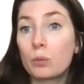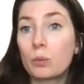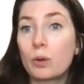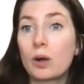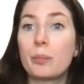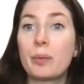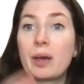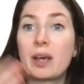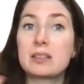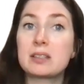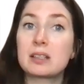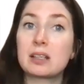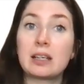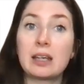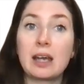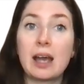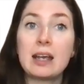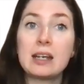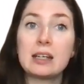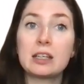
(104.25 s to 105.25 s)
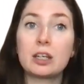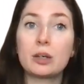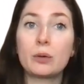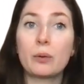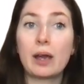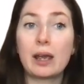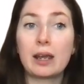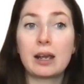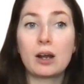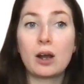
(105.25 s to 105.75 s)
Well, basically
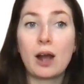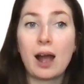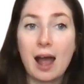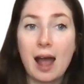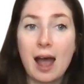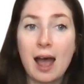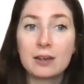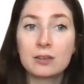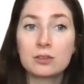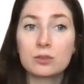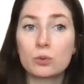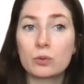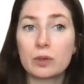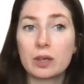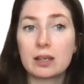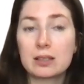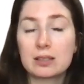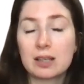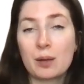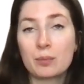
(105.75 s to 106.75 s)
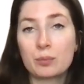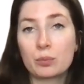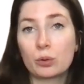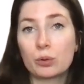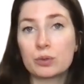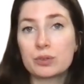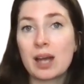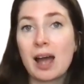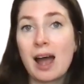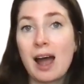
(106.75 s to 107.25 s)
AQA and all the exam
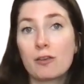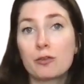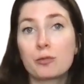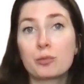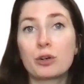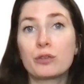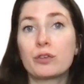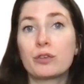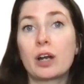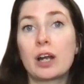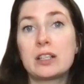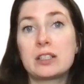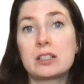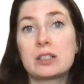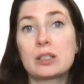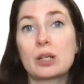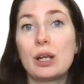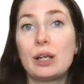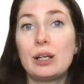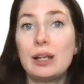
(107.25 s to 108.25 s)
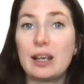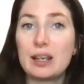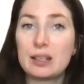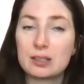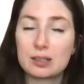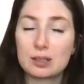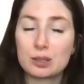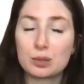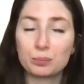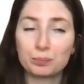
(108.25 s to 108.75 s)
boards have provided a
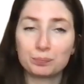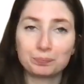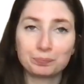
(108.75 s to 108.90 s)
list